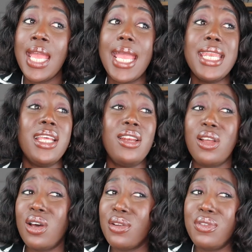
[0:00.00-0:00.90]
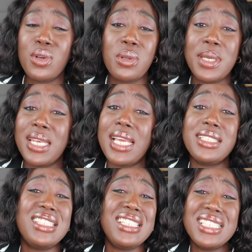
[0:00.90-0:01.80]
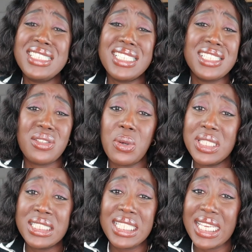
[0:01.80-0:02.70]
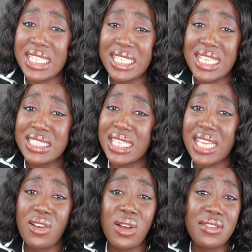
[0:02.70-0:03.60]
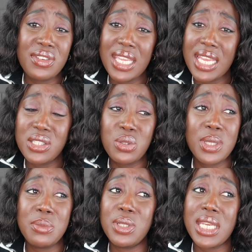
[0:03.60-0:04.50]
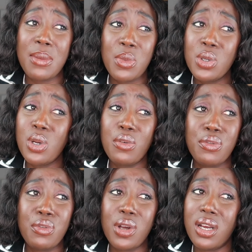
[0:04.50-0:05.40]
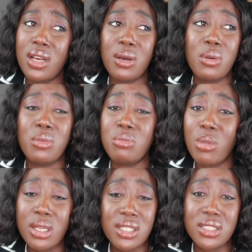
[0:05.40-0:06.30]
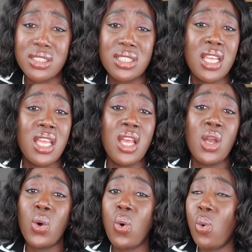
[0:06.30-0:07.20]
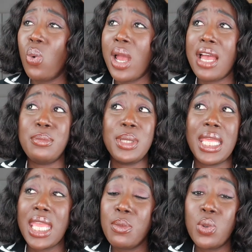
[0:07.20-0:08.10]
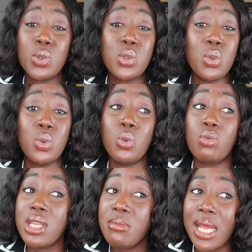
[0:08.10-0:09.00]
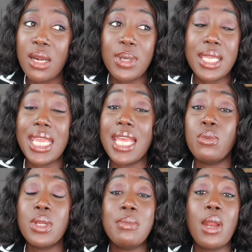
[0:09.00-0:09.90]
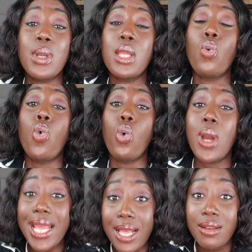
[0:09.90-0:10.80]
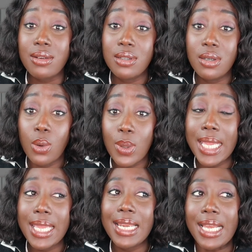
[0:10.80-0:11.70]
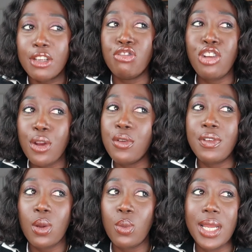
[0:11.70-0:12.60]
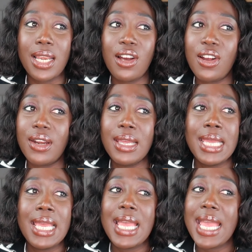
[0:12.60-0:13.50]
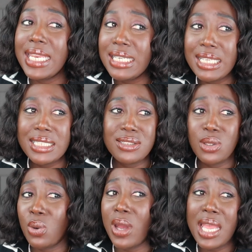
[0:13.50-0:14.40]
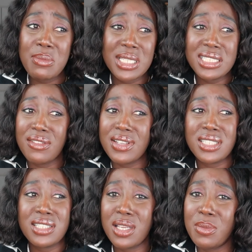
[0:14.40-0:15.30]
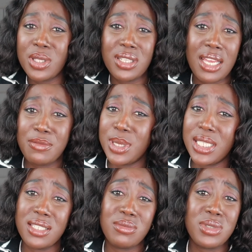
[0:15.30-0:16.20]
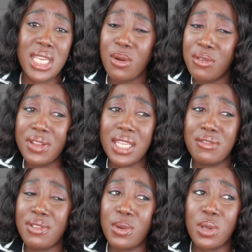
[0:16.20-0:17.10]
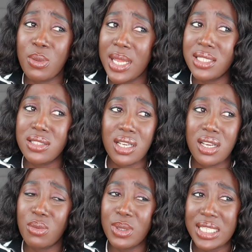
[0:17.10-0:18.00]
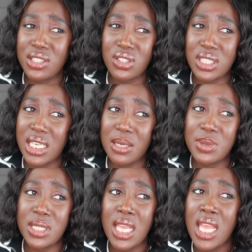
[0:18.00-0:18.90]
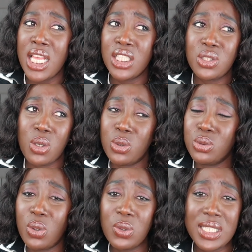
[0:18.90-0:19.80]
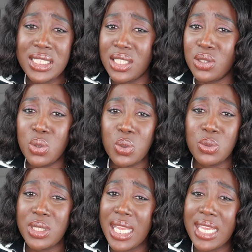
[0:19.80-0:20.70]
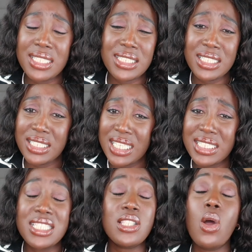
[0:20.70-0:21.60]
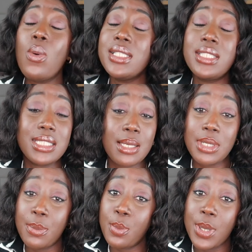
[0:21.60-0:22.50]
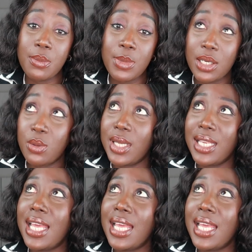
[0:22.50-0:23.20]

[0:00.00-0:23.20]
And a lot of other men, like the list is honestly endless and I can't even get into it, but the amount of uh, mothers who have been able to remarry and remarry well, okay, like very, very well are endless. You know, I myself as a single mother have been in terrific and very great uh, relationships. So don't listen to the haters and the naysayers. Always the same type of men, by the way.